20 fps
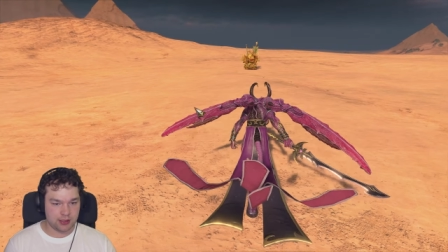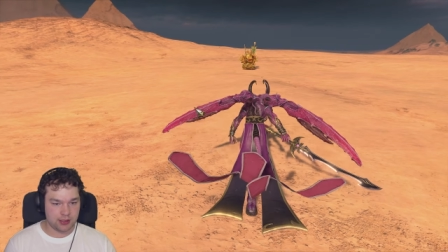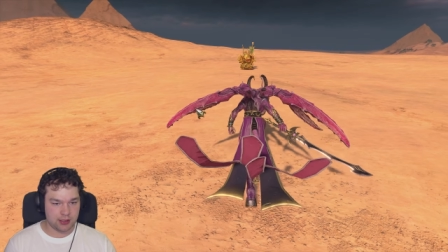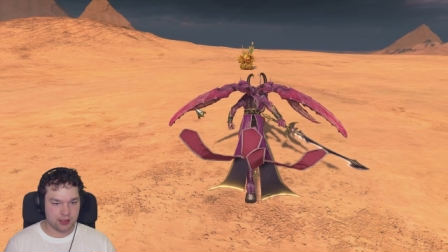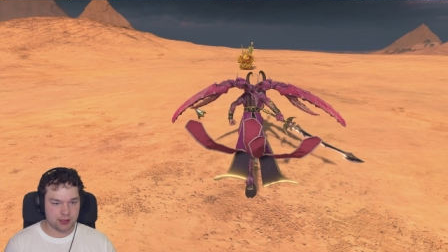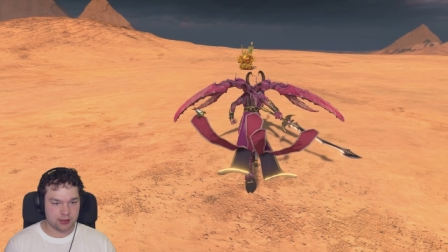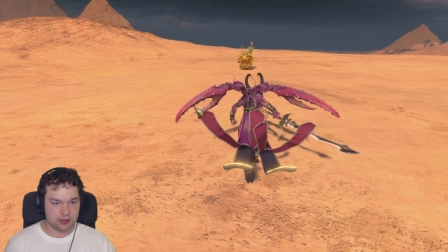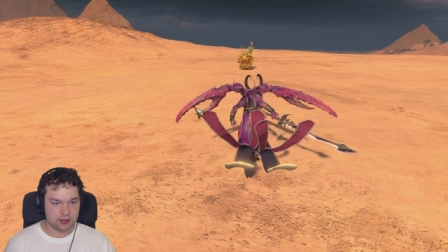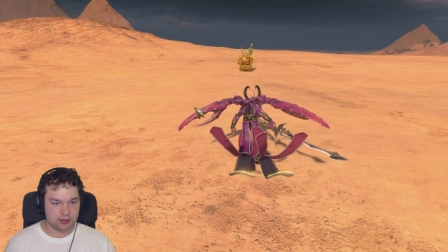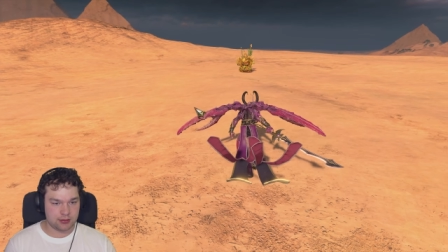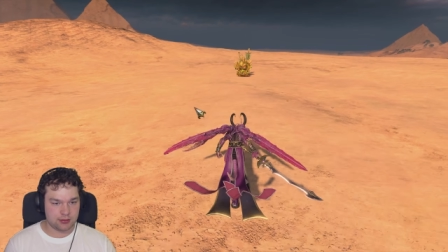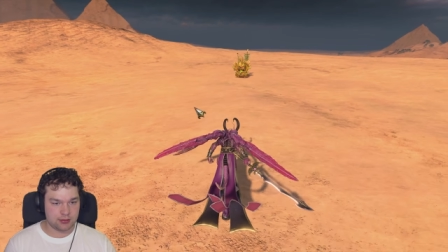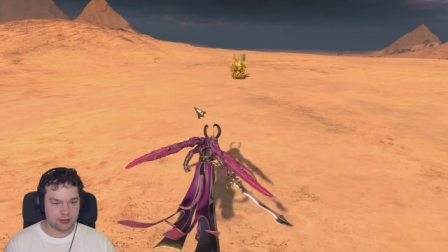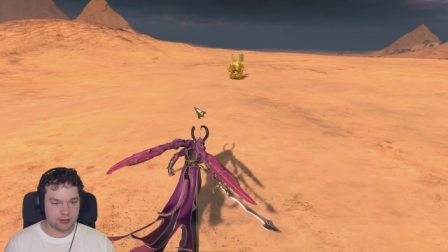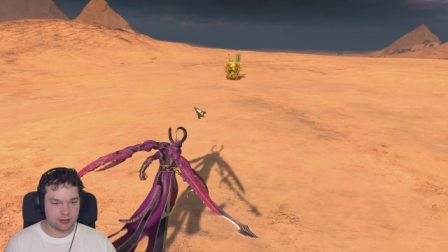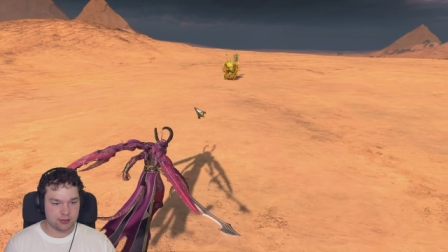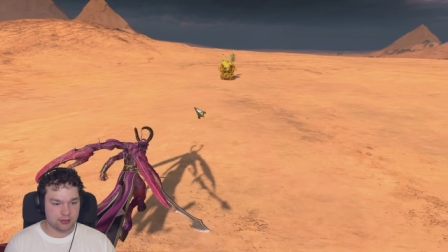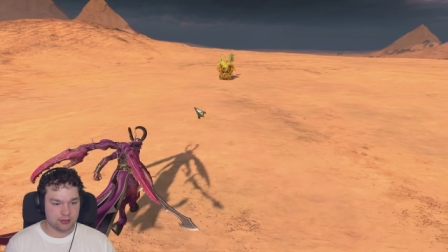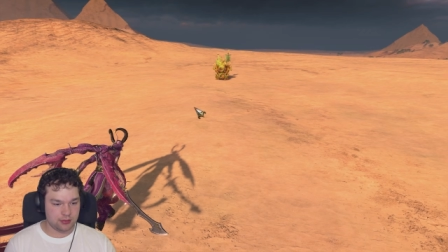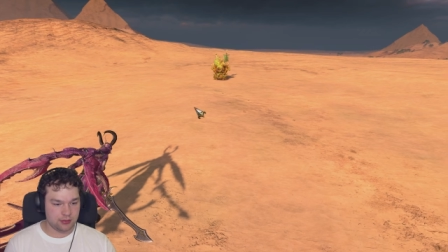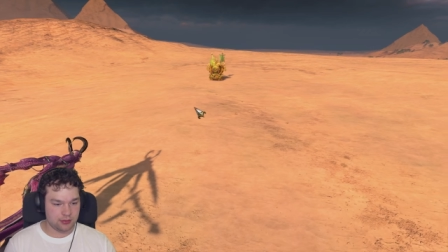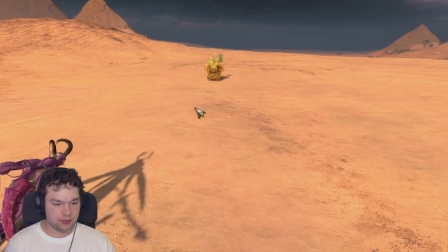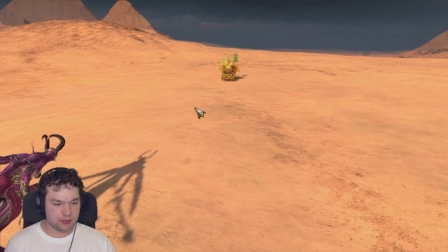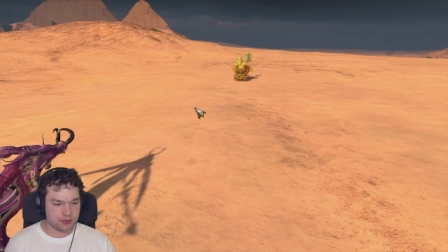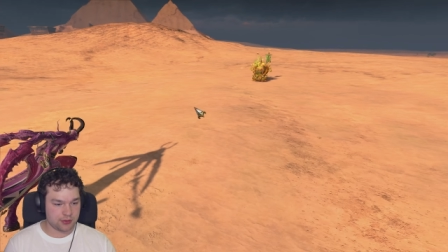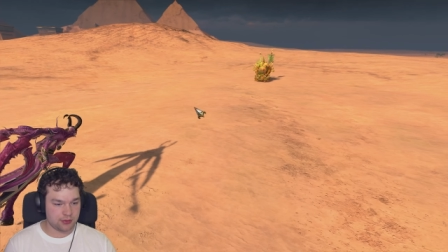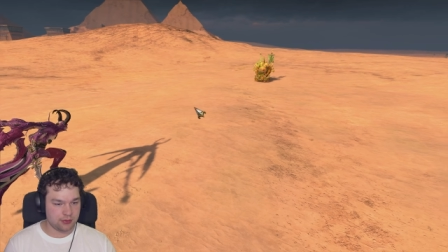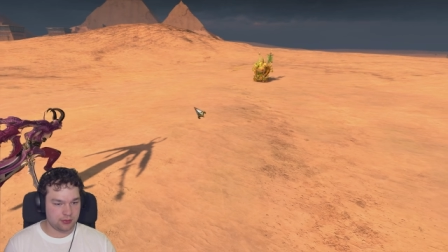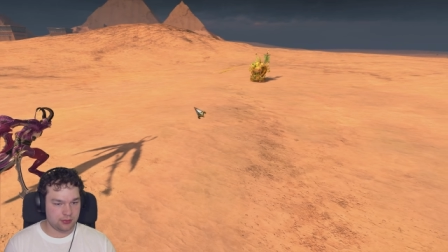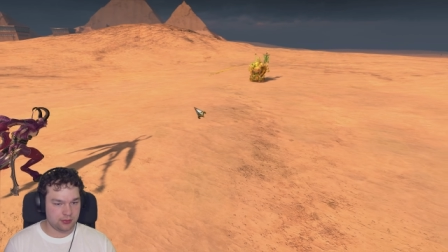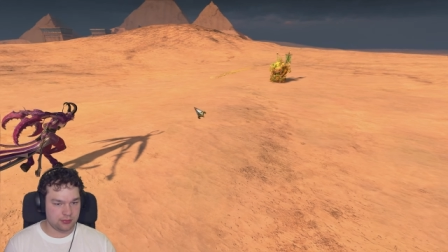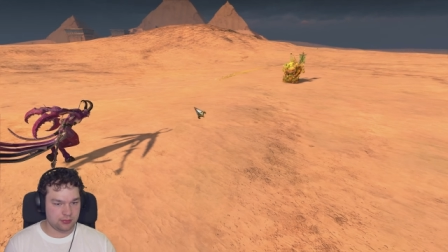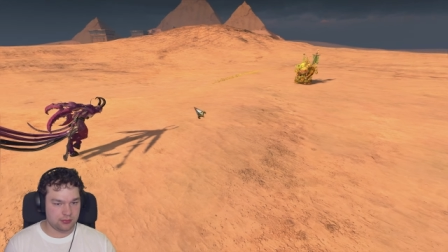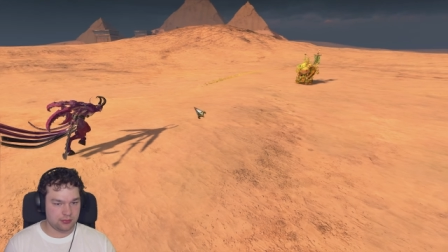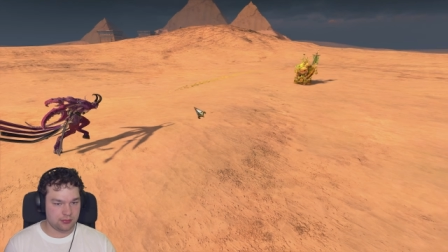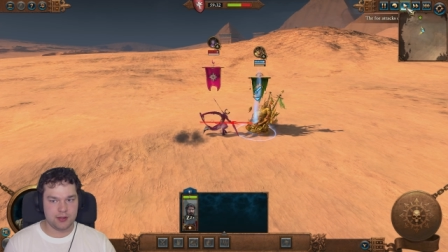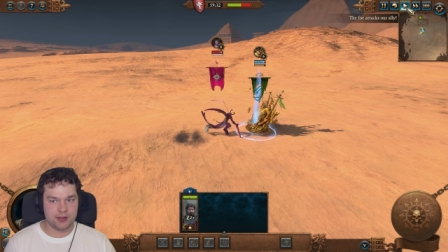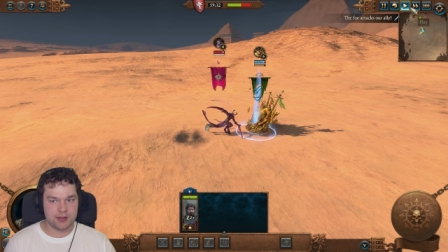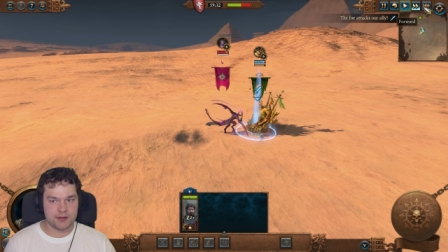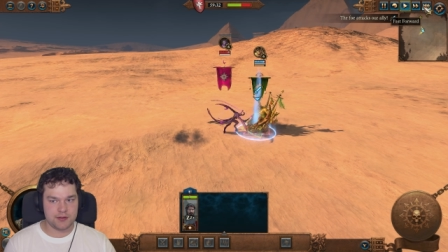I like. Looks cool.
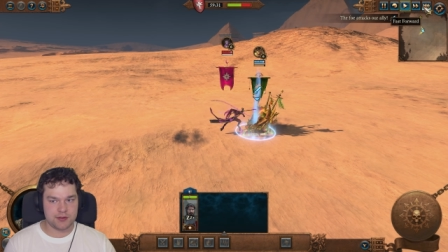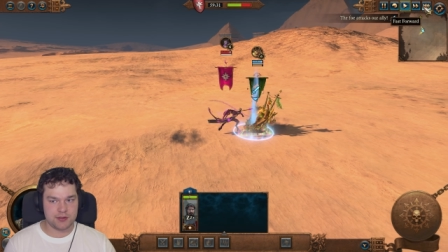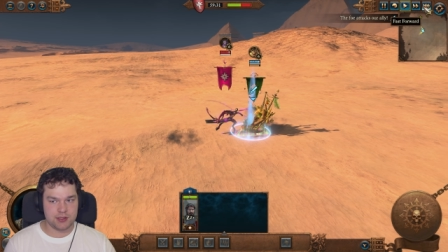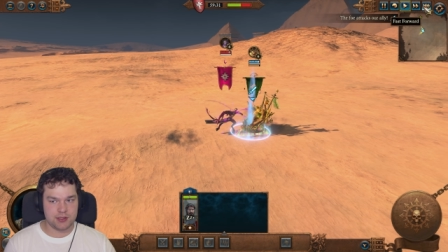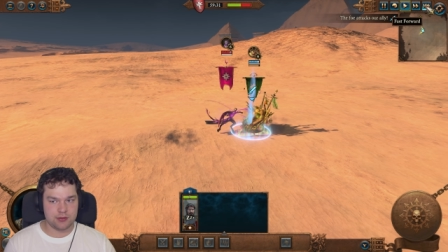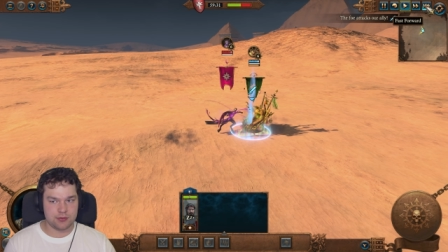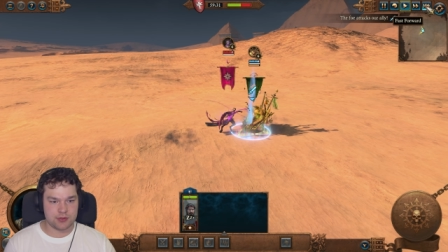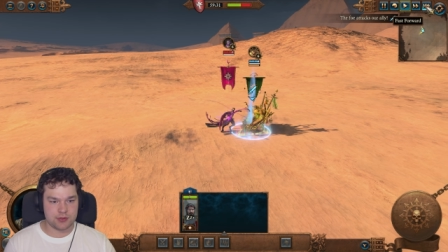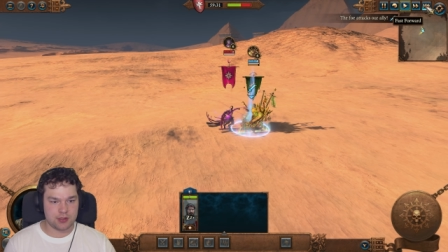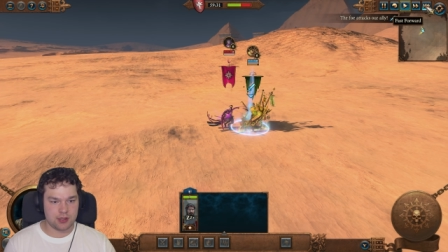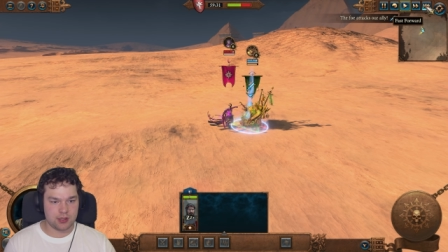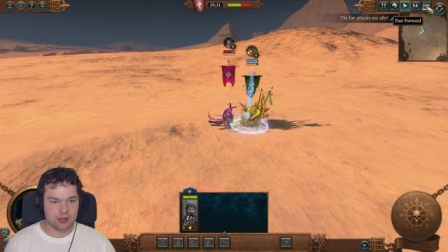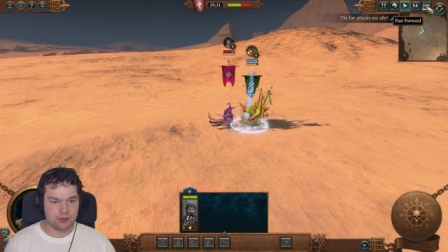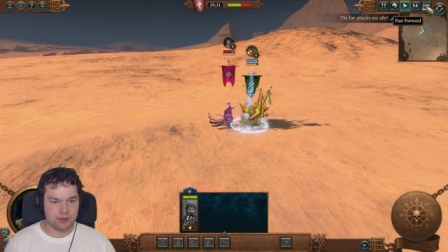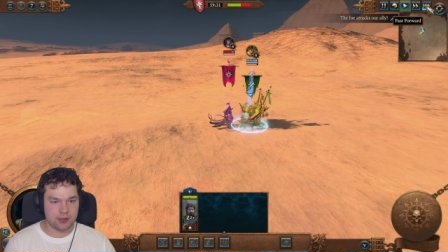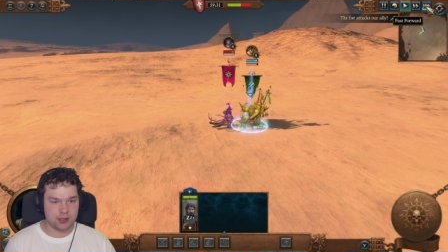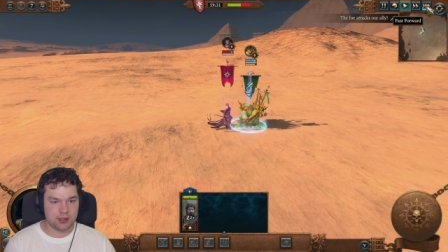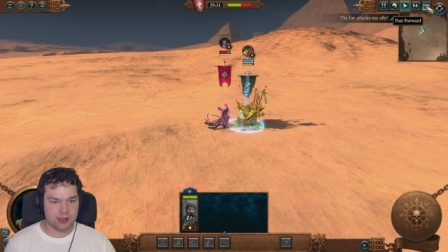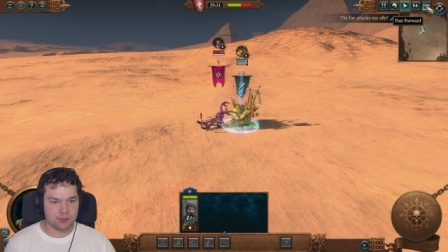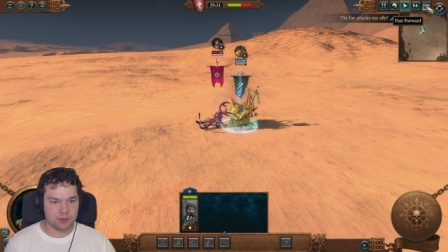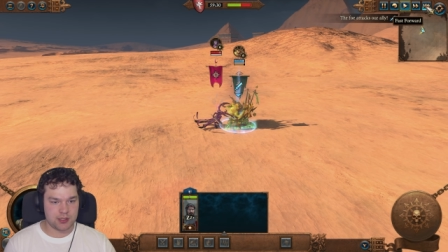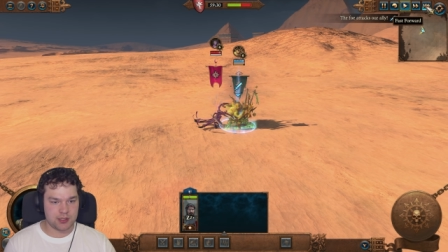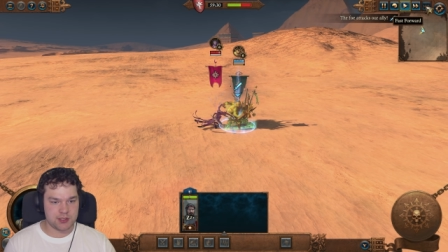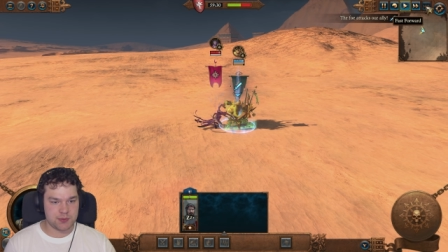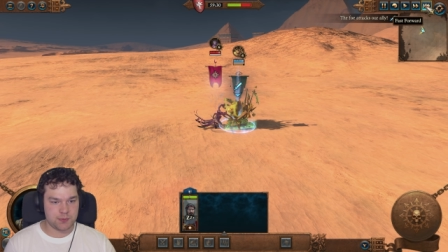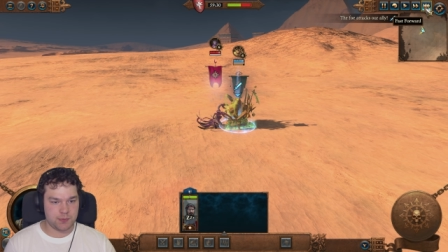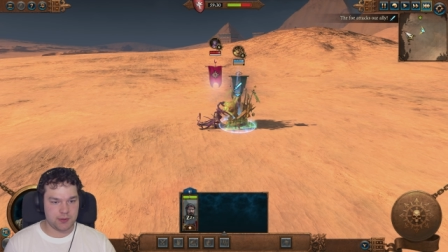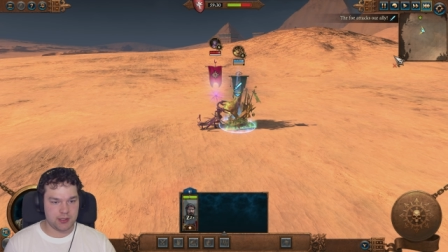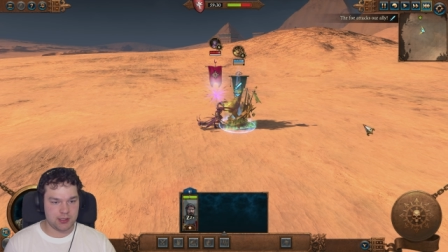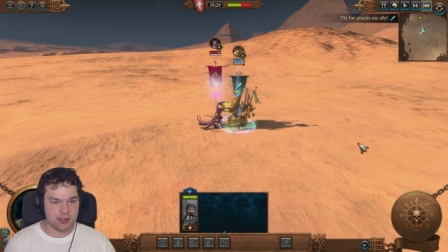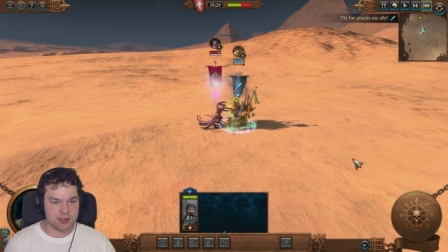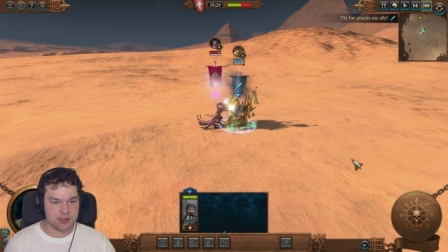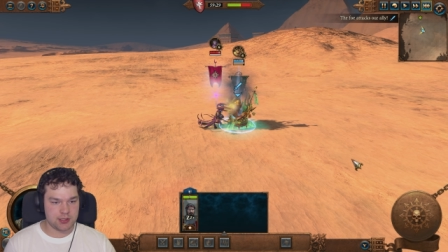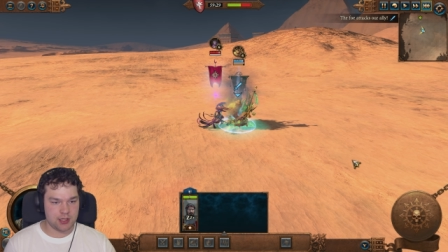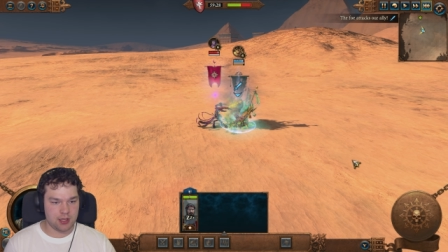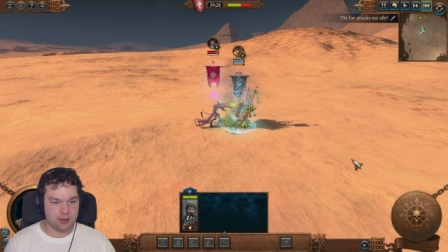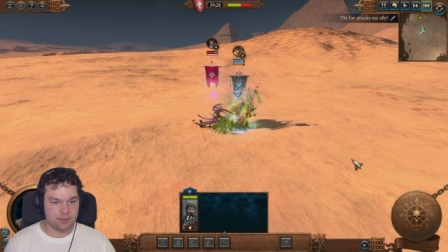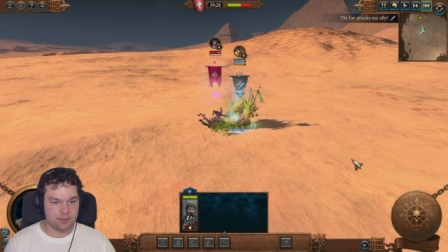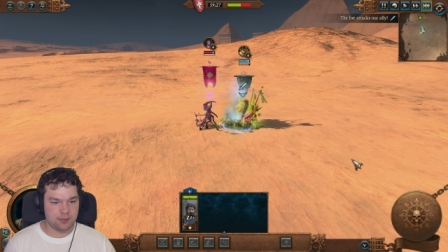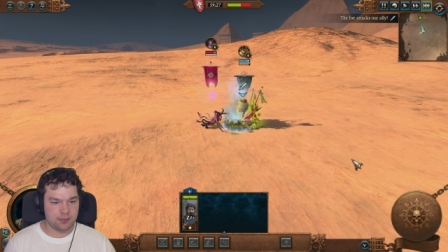Let's see who's gonna win. I'm gonna speed this
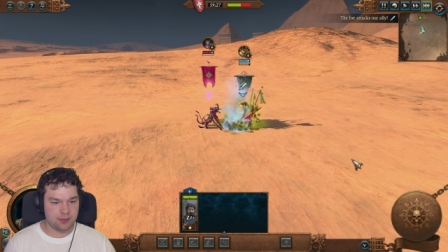up.